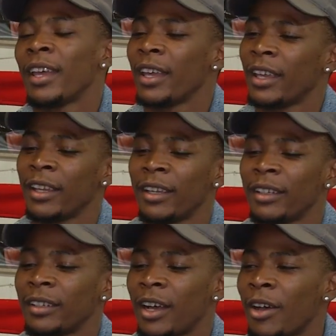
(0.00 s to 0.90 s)

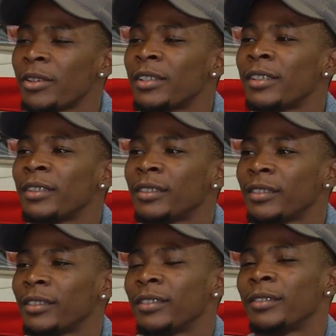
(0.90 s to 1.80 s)
And Austin,
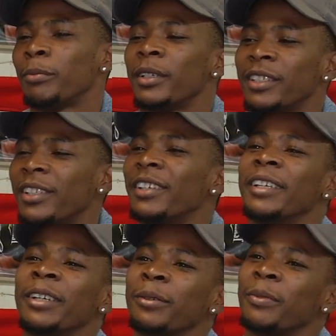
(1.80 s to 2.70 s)
much love to
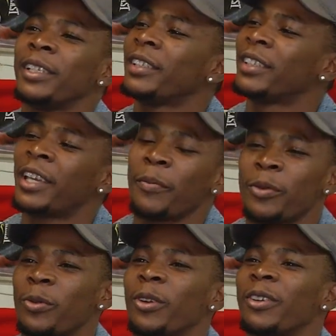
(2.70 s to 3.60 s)
him, he kept
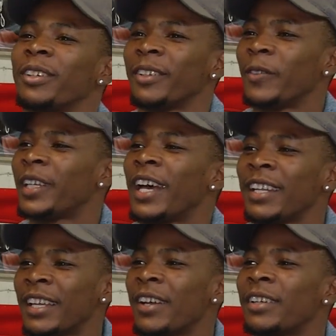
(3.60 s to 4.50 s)
his word. We
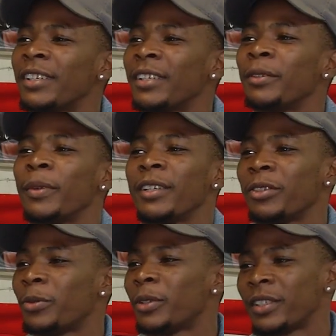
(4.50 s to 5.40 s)
got down here, he made
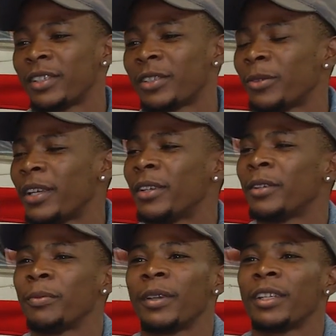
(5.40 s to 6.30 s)
sure we were situated,
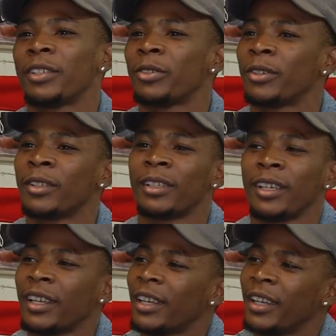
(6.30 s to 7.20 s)
he made sure
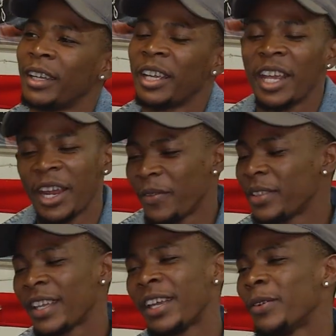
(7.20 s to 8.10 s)

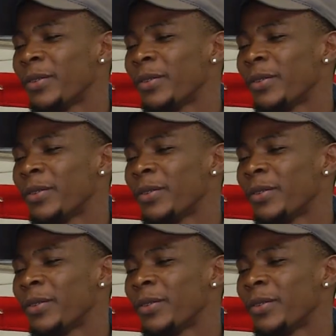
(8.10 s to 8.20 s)
everything